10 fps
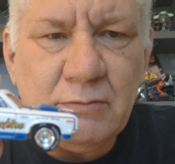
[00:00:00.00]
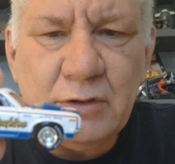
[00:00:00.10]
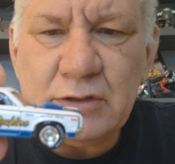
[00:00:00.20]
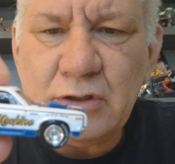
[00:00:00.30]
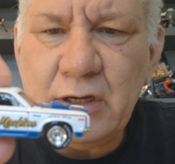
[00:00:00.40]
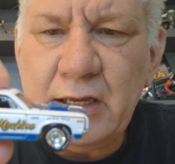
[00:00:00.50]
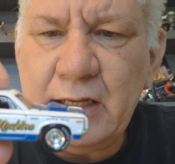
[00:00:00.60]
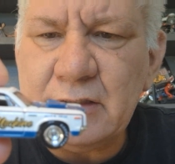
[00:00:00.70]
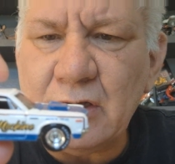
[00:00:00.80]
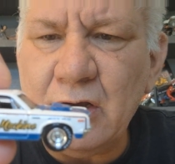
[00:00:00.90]
which I
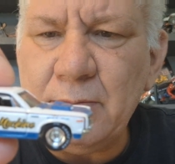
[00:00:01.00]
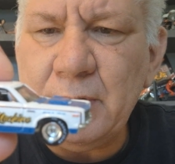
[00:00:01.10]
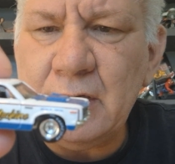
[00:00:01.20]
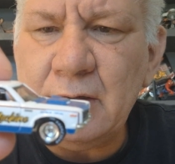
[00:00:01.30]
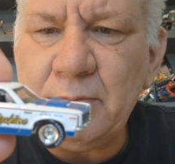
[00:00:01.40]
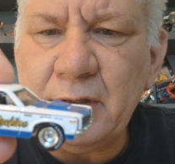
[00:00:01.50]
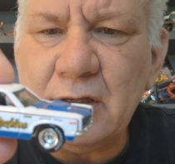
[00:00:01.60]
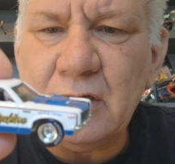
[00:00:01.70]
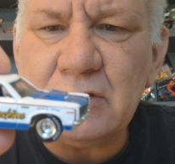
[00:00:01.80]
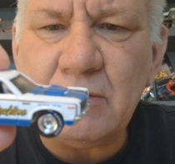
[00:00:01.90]
had to open
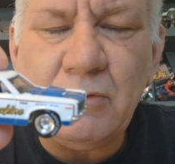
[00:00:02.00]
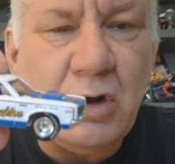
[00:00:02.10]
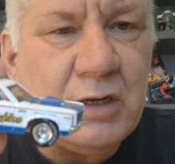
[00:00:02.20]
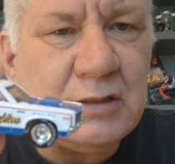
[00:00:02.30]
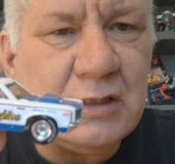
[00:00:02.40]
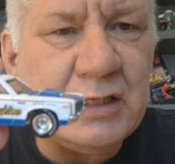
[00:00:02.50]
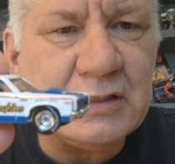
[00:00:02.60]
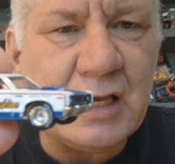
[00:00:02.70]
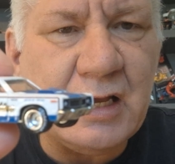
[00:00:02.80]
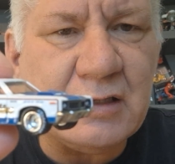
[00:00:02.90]
because I'm right into
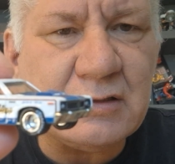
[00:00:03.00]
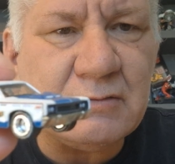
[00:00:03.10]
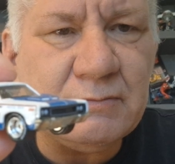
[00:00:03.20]
these cars.